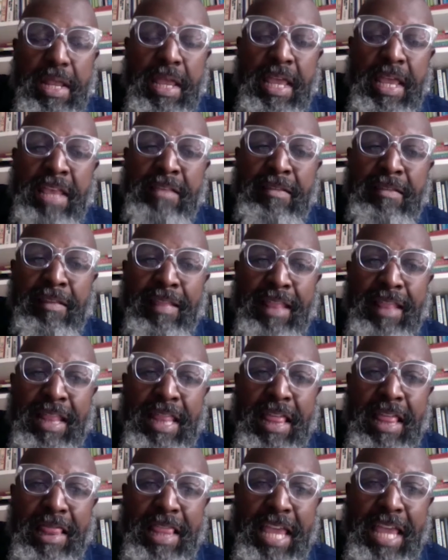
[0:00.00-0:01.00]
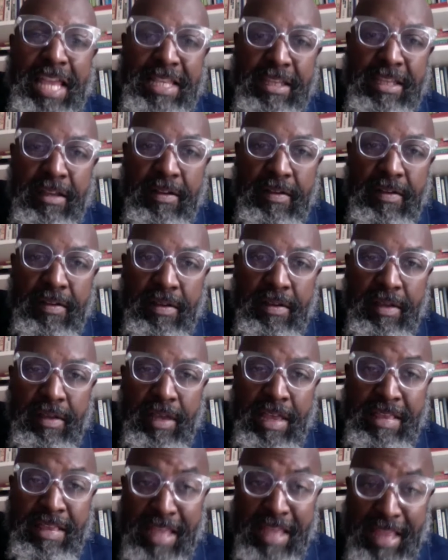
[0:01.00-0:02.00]
is the theater?
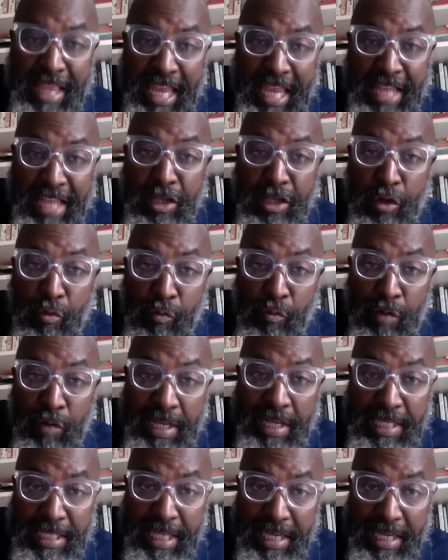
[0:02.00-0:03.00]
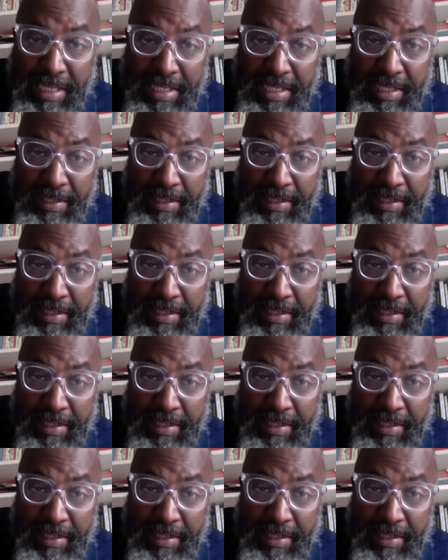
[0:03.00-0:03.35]
Is the theater the real estate?